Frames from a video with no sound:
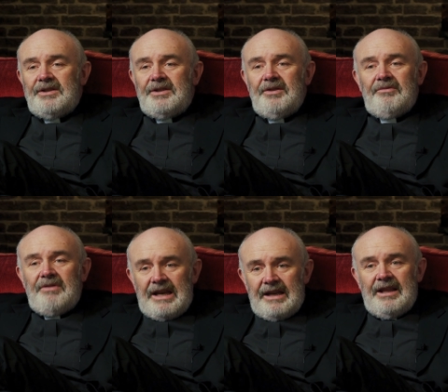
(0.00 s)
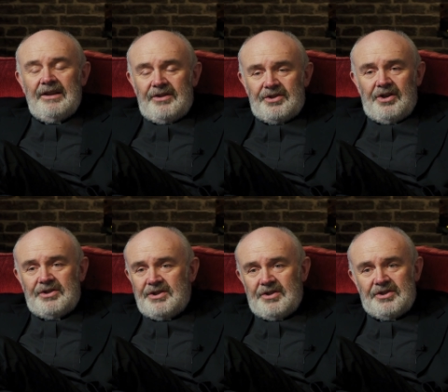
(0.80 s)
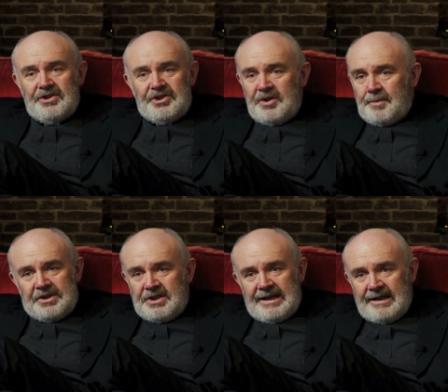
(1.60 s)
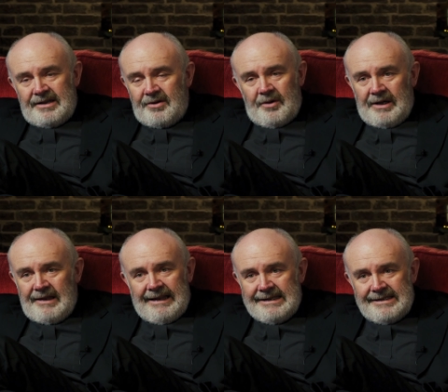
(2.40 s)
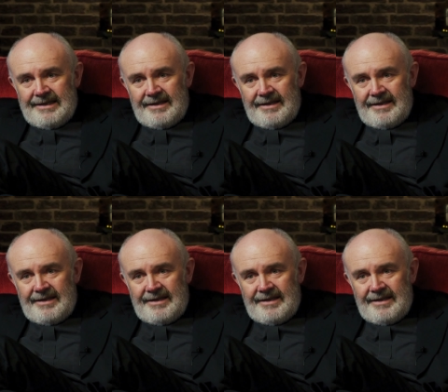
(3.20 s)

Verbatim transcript: Do you really think the church is so stupid she didn't know all that?